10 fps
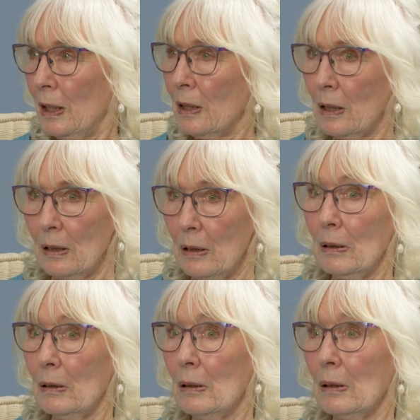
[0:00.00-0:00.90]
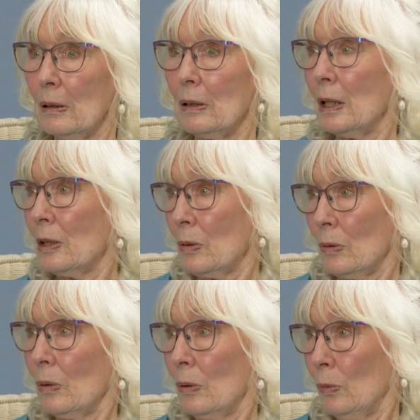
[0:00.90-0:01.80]
Either things
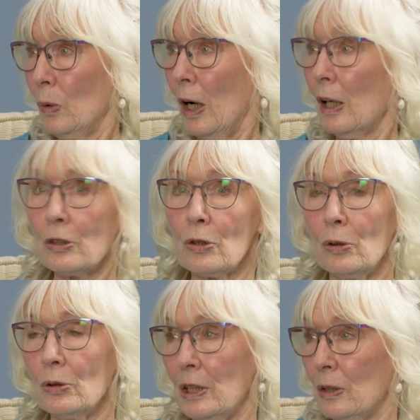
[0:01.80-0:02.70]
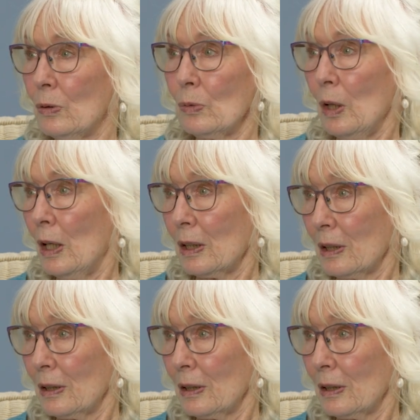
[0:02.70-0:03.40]
worked or didn't work.